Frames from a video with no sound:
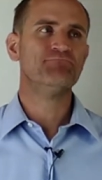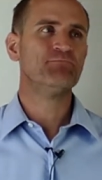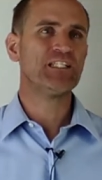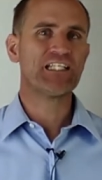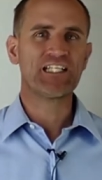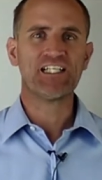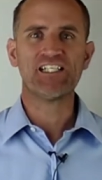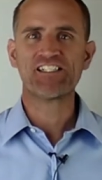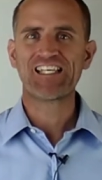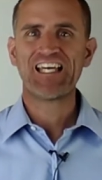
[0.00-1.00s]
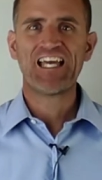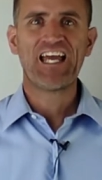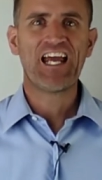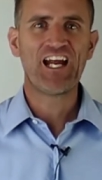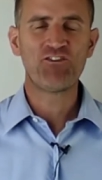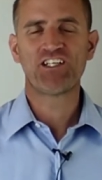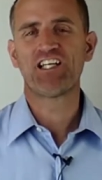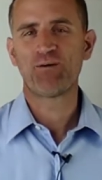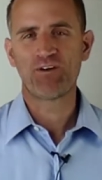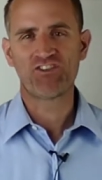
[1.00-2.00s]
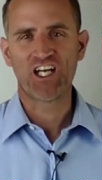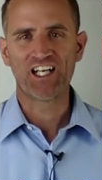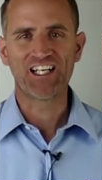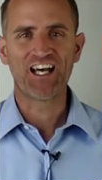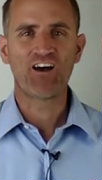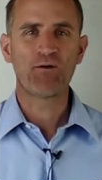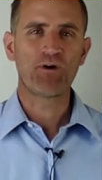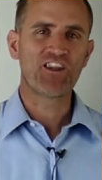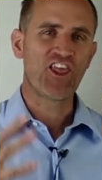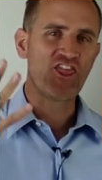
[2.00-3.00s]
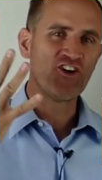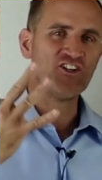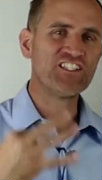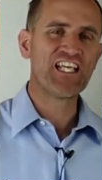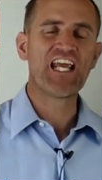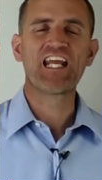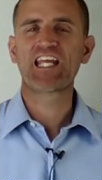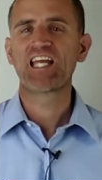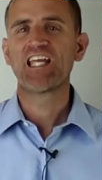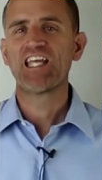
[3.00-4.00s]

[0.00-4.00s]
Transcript: because every time I've shot it now, I'm on the third take